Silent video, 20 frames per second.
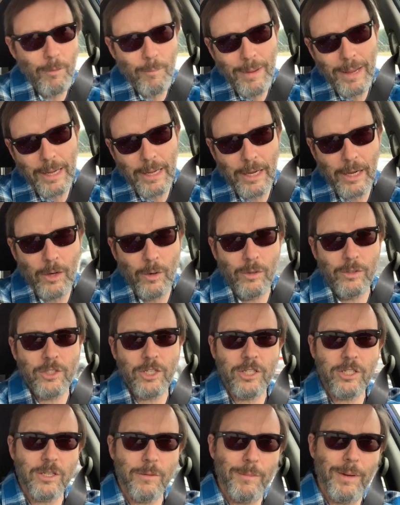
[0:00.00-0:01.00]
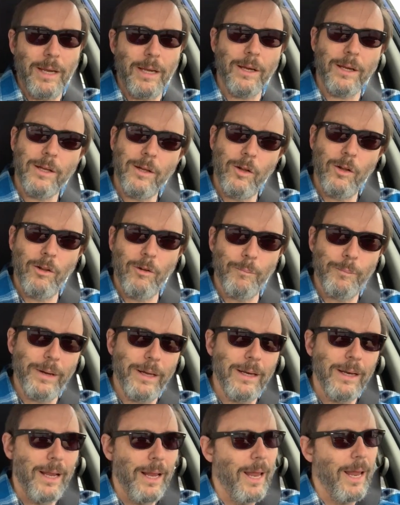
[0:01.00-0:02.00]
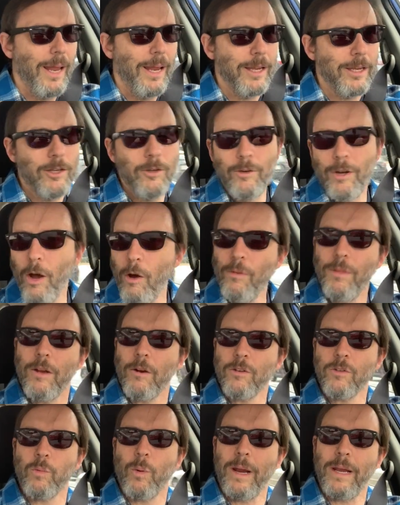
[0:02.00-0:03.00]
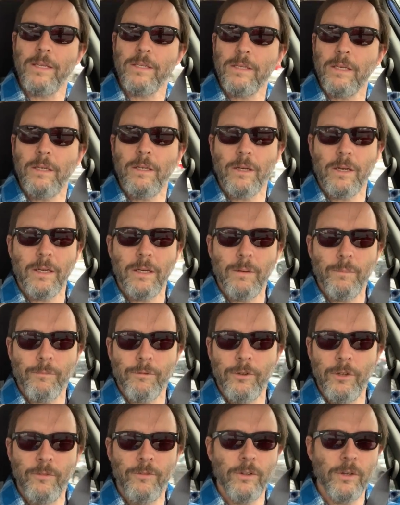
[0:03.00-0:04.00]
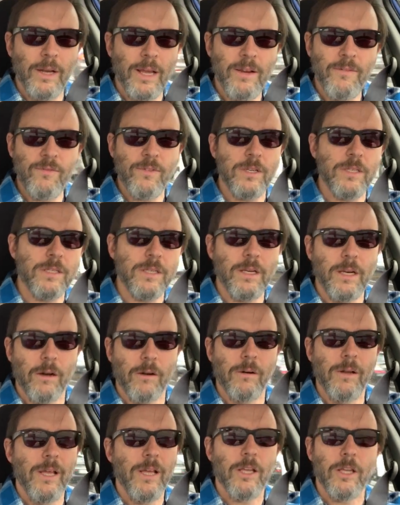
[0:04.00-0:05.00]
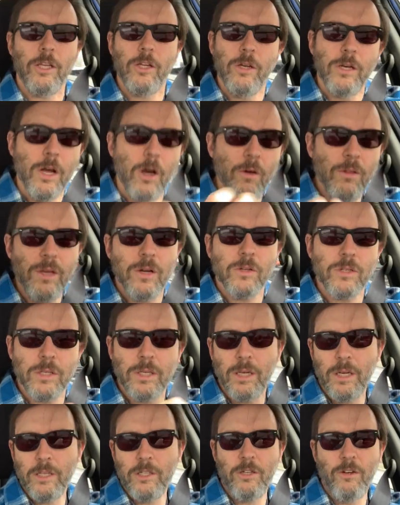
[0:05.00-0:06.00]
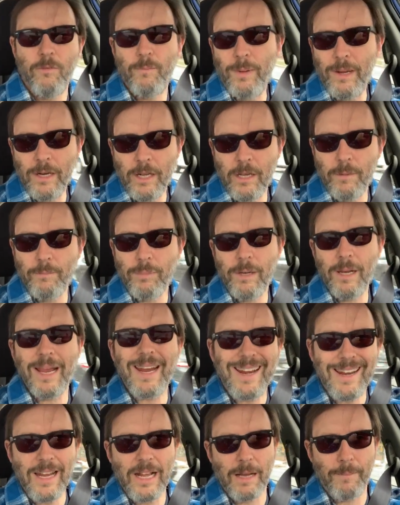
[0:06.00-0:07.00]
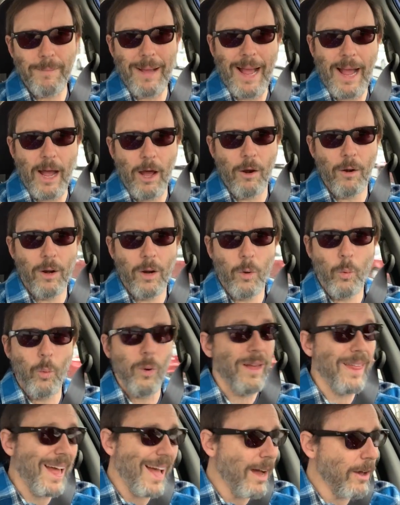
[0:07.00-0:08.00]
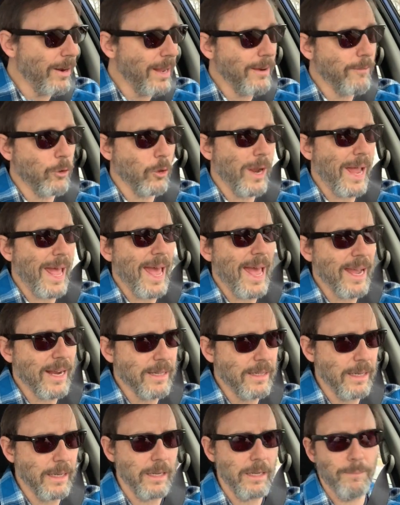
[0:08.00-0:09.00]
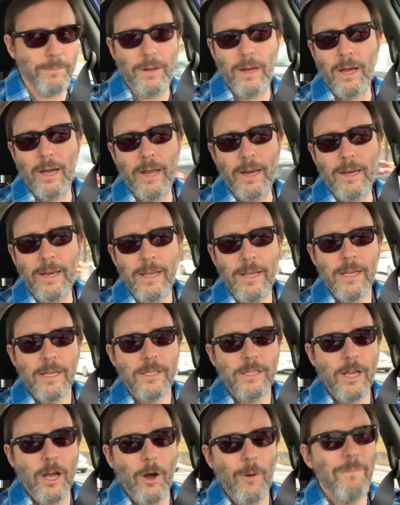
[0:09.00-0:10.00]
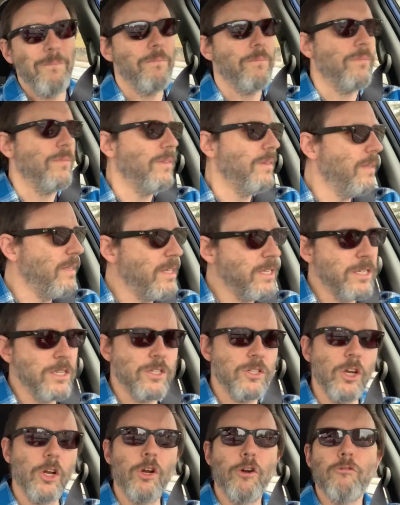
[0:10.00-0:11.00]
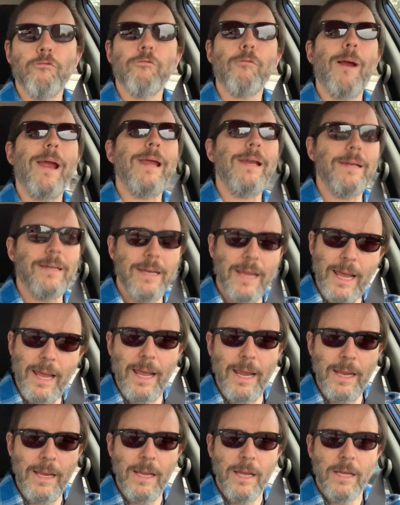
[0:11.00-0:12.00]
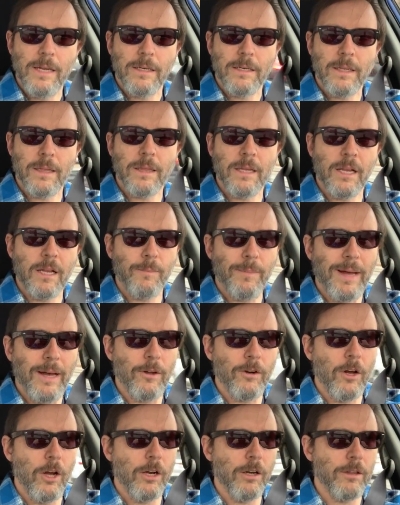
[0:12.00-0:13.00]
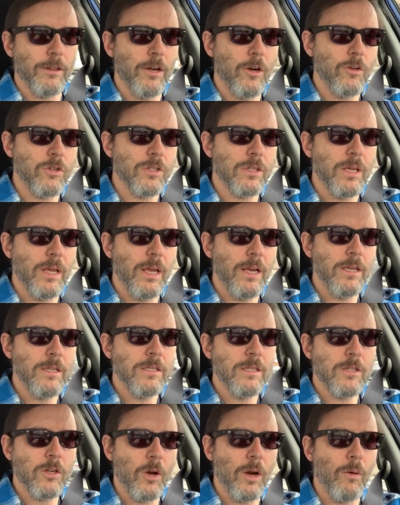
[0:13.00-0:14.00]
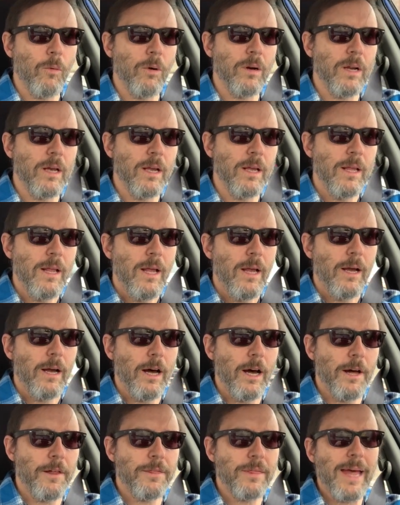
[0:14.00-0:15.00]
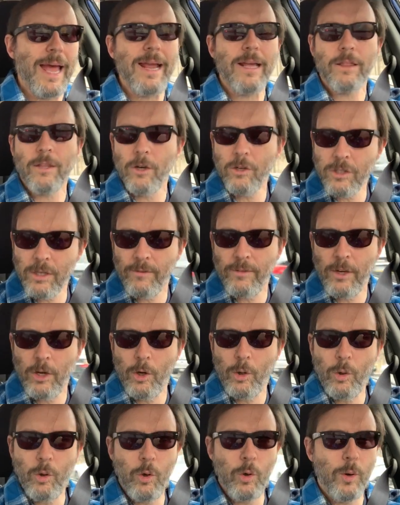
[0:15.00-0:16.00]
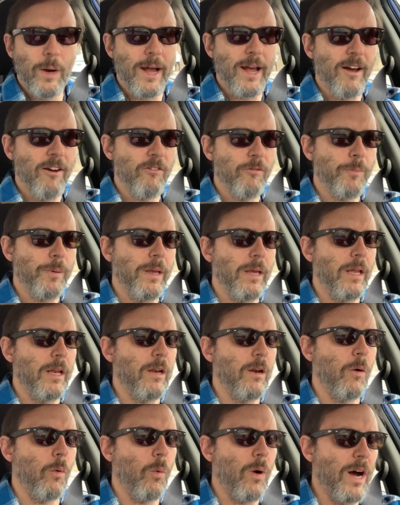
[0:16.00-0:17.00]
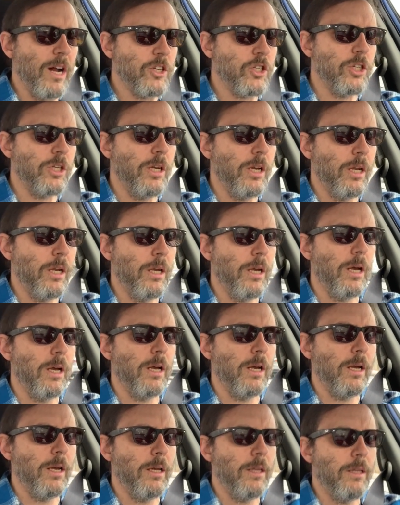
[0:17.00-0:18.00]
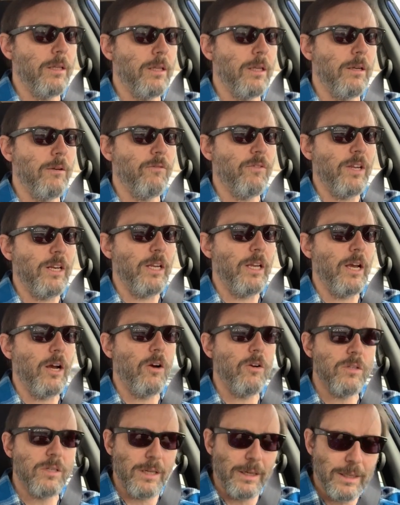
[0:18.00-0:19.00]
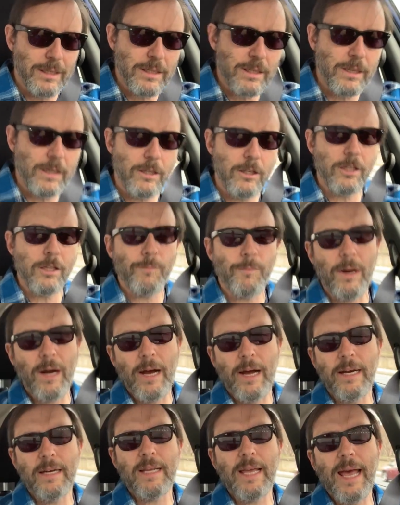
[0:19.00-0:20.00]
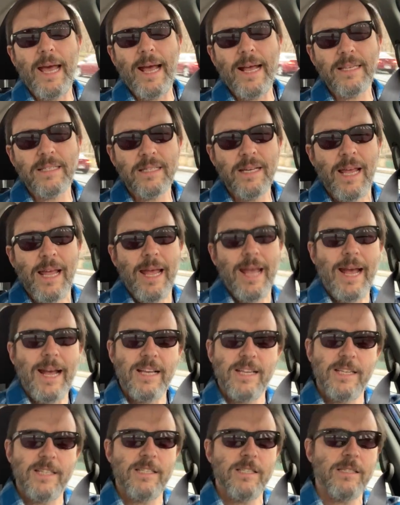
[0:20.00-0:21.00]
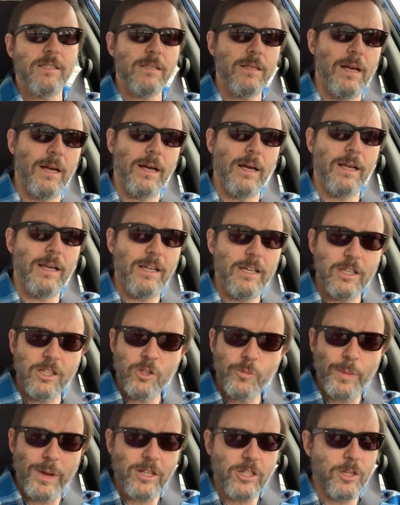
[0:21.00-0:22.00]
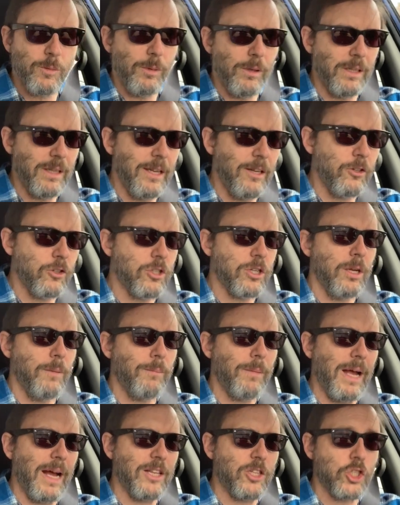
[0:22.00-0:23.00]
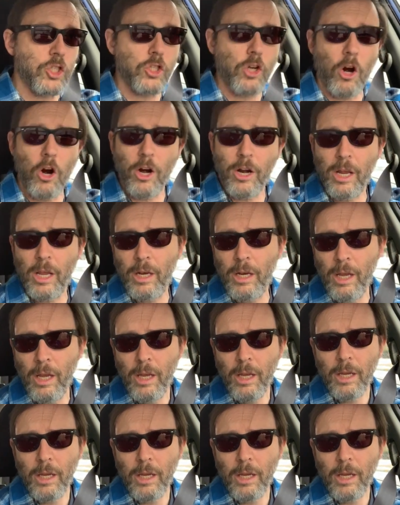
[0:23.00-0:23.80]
Don't make a goal just to make a goal, but you know there's ways that you can improve your life this year. You know there's things you've been complaining about without ever acting upon. So this is a great day to think about all of those things. So I want to uh, thank those of you who have been watching uh, the videos, listening to the podcast as uh, Indispensable Leadership got started